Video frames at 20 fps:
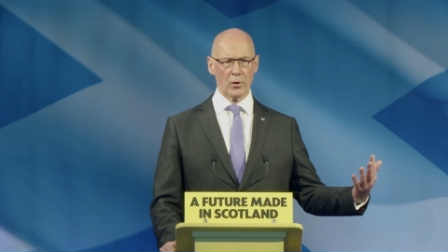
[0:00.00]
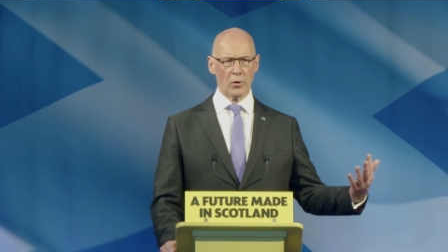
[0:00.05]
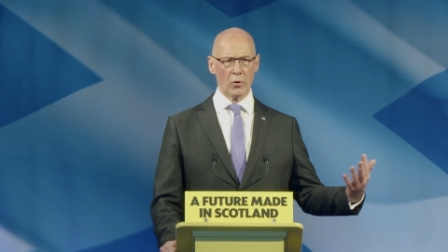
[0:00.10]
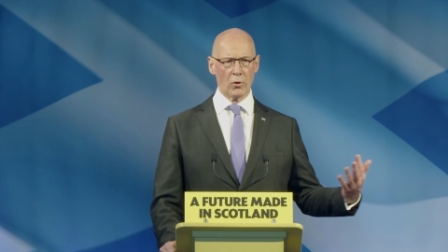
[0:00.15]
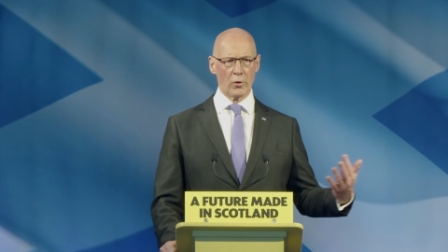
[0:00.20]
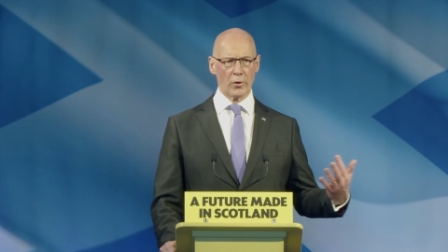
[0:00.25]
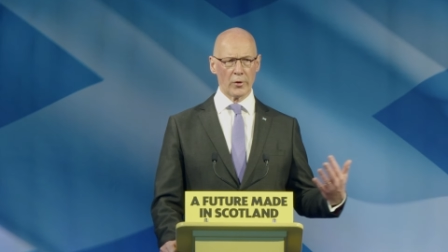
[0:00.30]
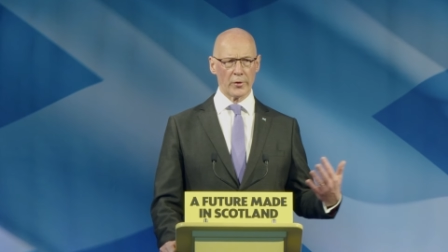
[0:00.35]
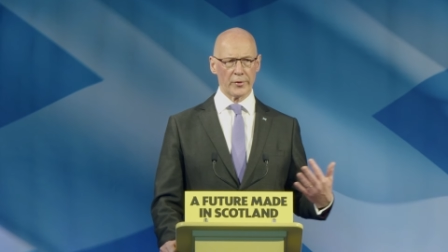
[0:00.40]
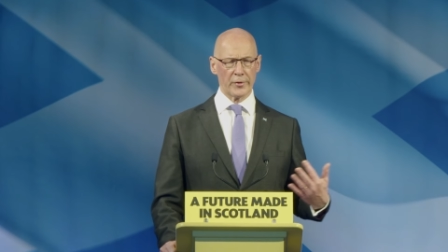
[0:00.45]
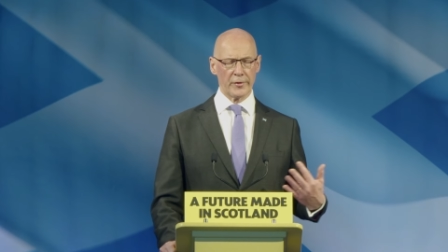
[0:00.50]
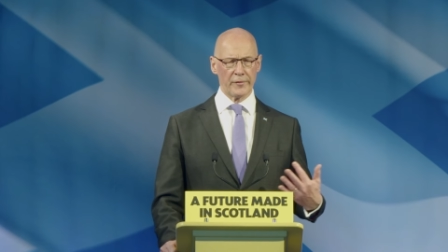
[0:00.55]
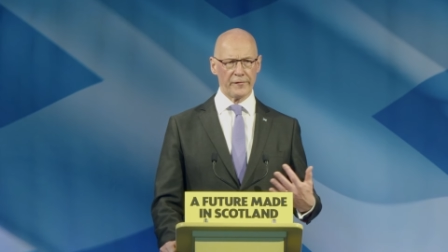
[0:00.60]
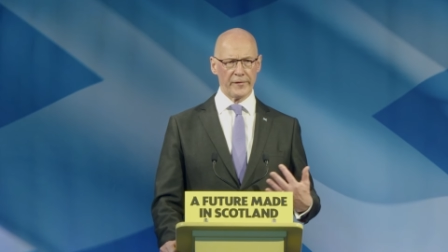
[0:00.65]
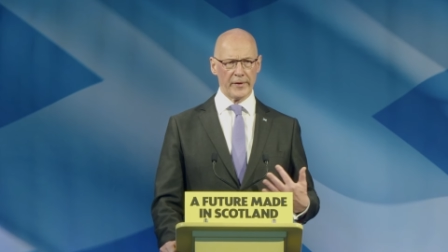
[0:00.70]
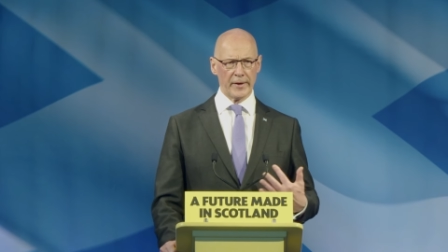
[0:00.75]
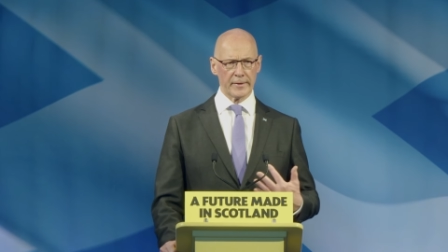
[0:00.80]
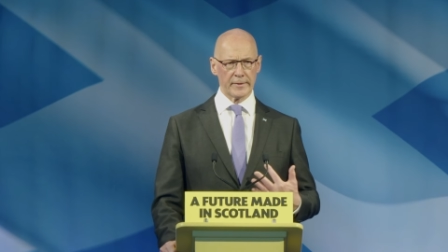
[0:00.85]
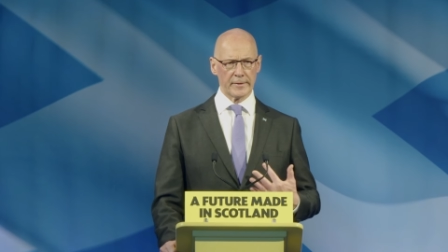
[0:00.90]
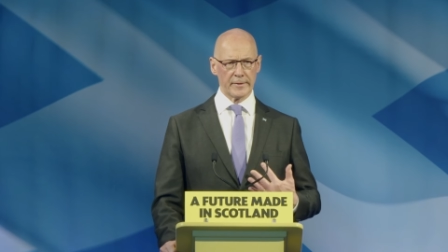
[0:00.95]
Or the
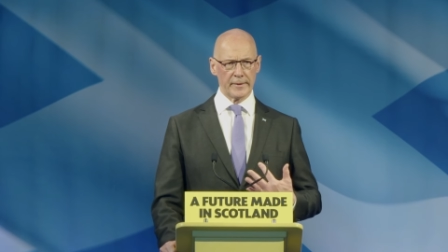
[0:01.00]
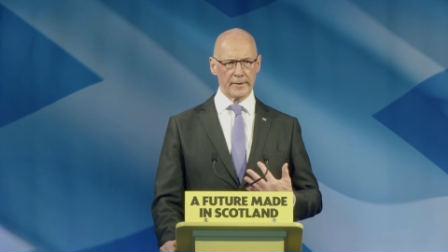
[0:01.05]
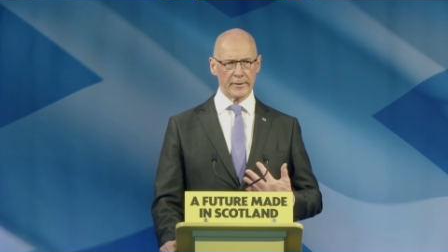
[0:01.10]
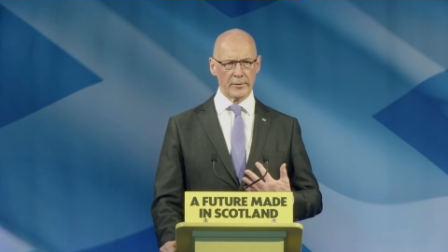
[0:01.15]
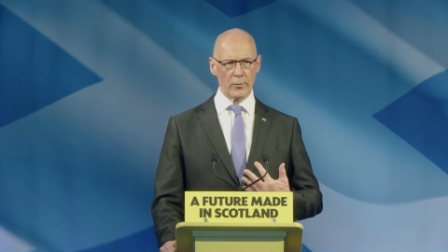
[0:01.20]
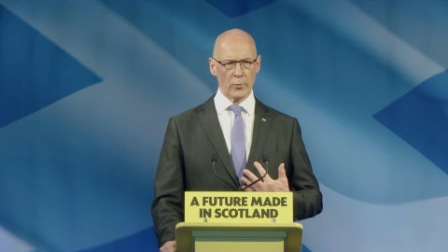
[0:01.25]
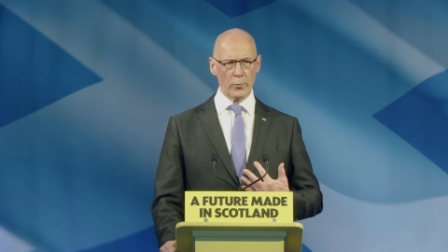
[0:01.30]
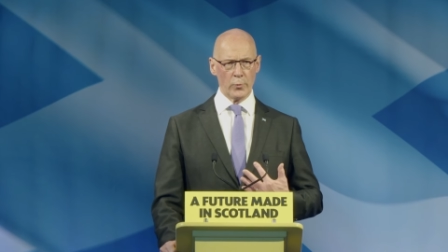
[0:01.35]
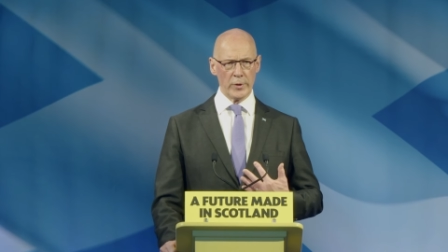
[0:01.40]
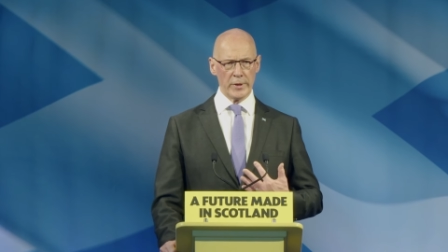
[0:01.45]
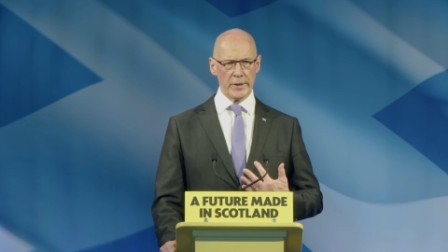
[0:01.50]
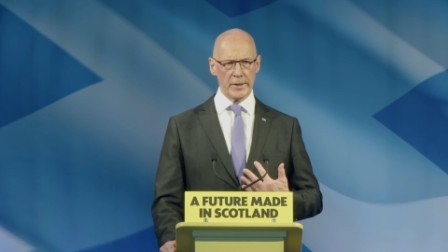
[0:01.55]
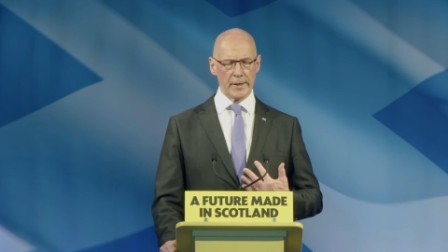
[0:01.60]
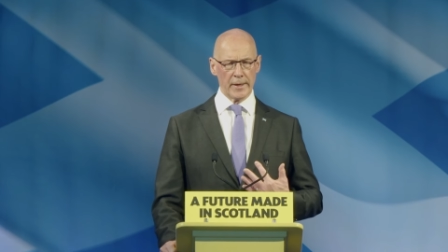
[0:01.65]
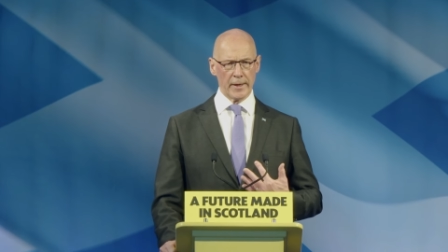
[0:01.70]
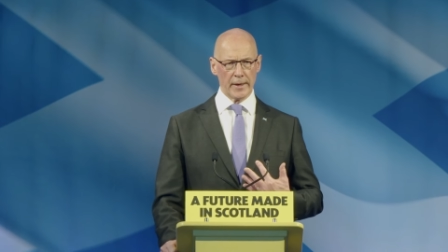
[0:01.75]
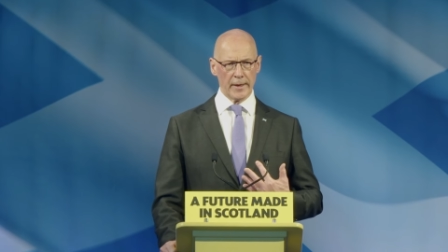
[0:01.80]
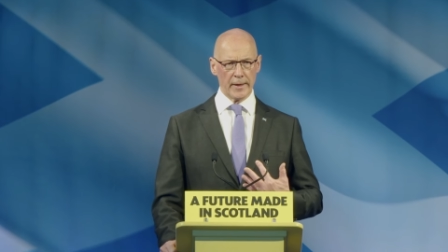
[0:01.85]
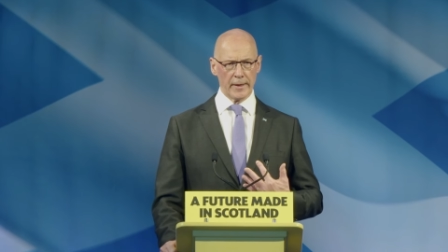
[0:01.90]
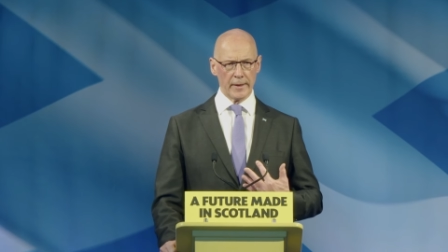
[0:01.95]
fact that we
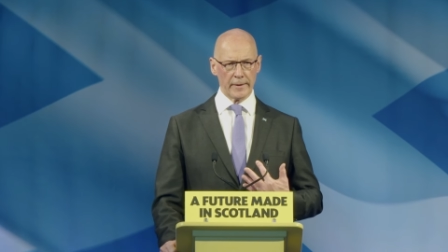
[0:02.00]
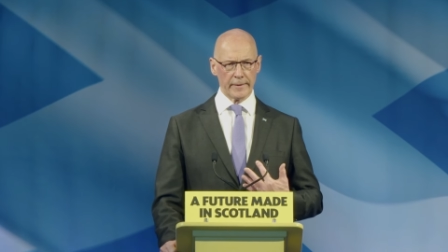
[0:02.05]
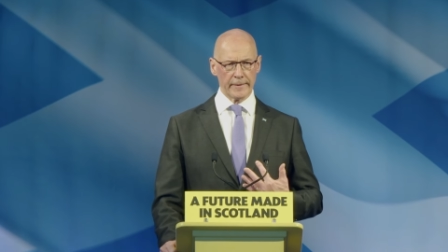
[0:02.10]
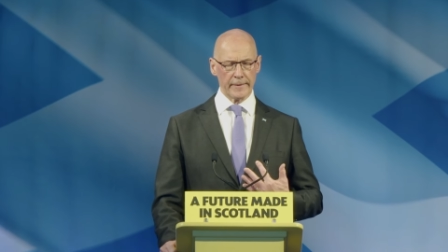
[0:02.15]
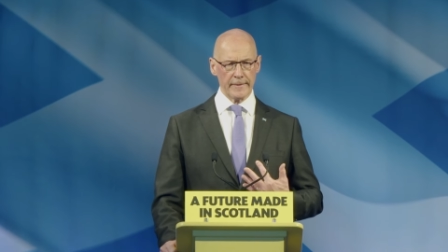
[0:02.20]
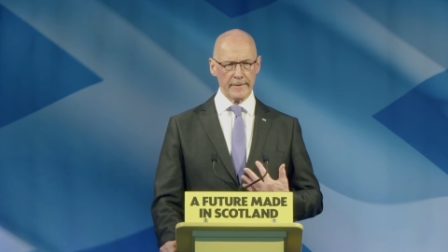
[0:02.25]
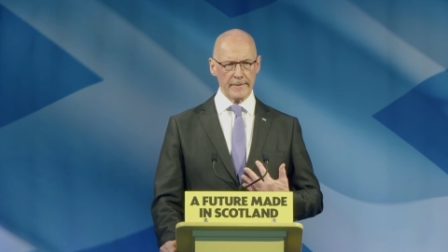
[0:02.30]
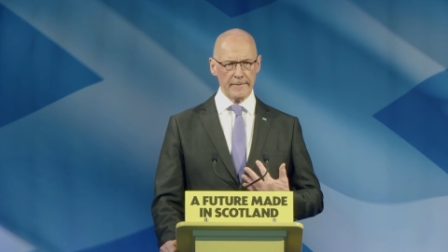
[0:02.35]
are